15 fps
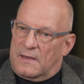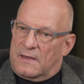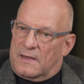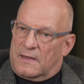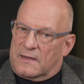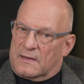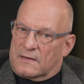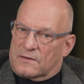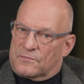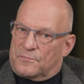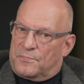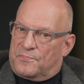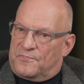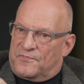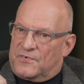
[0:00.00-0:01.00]
And
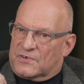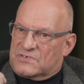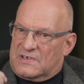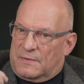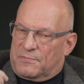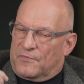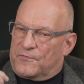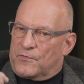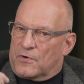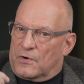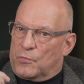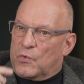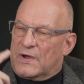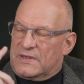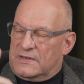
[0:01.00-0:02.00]
for example, for
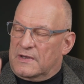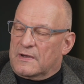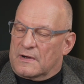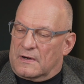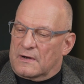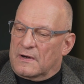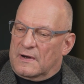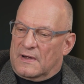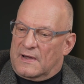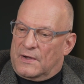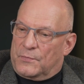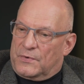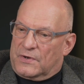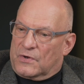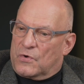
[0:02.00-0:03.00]
1 year, I
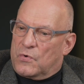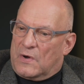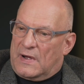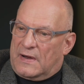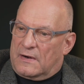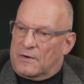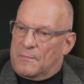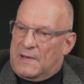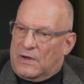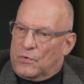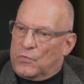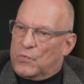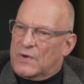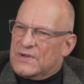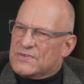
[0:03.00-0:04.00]
would inquire
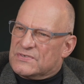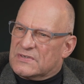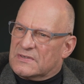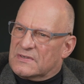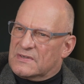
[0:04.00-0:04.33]
about where's